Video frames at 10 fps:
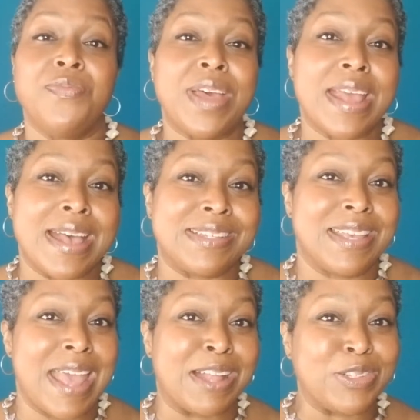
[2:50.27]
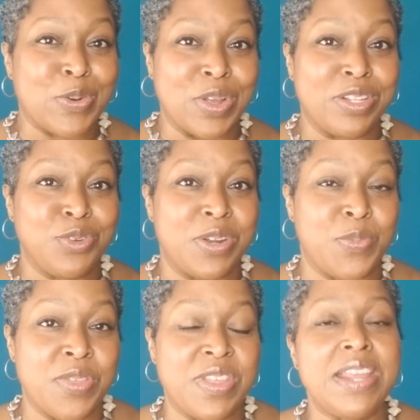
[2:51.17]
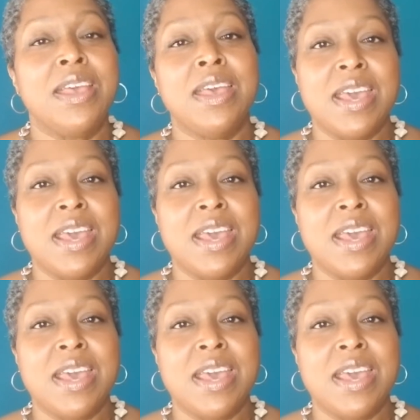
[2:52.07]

that has a calendar included with it.